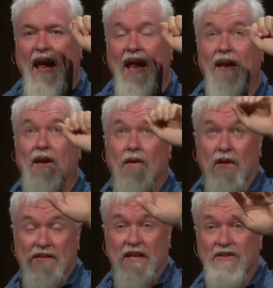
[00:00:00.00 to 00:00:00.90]
and
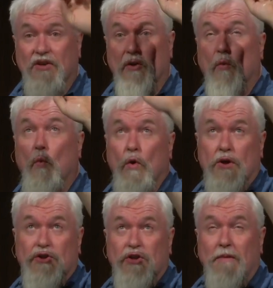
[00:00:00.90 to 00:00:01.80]
it says here,
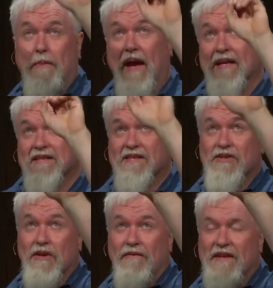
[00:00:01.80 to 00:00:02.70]
worship and
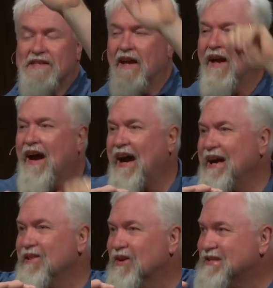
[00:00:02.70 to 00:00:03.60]
service,
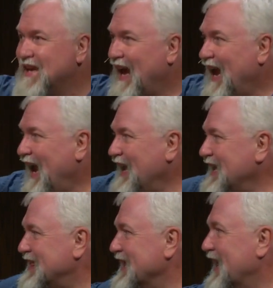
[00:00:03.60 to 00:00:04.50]
I look to
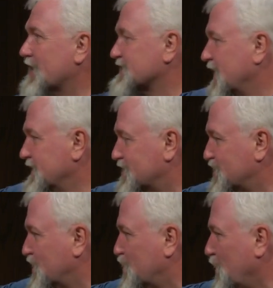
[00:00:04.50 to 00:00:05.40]
anything else. I look
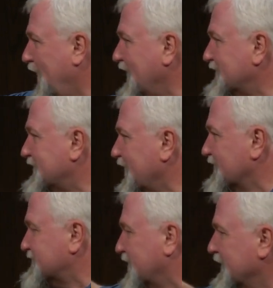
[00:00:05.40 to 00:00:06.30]
to created
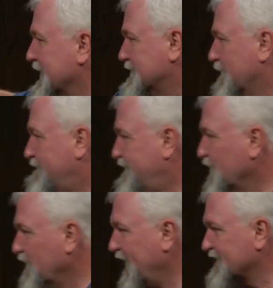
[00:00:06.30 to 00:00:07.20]
things to
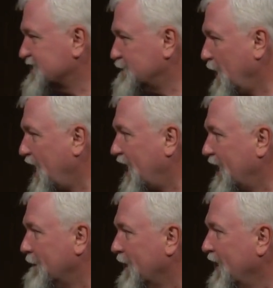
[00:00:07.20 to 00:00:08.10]
fill that spot.